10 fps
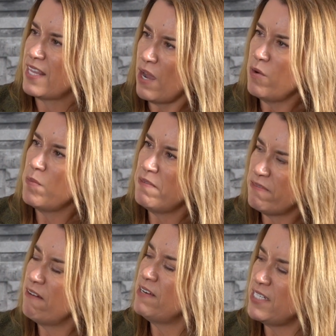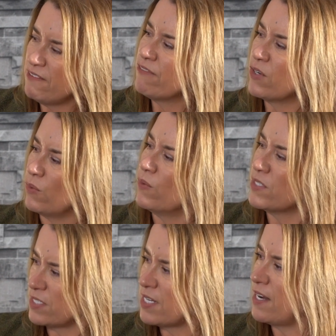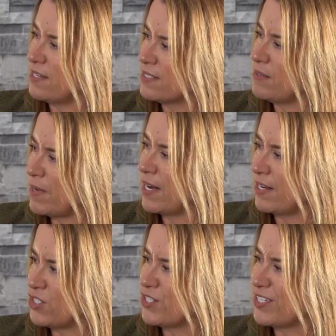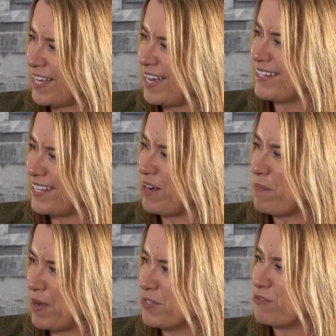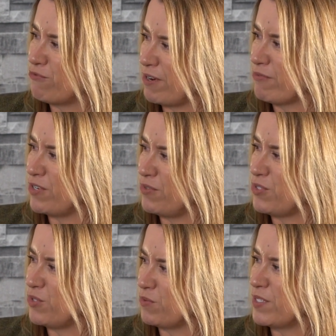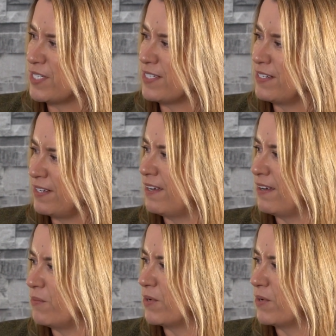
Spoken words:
That would have been very difficult as a tenancy manager to add that amount of revenue to your business in a year,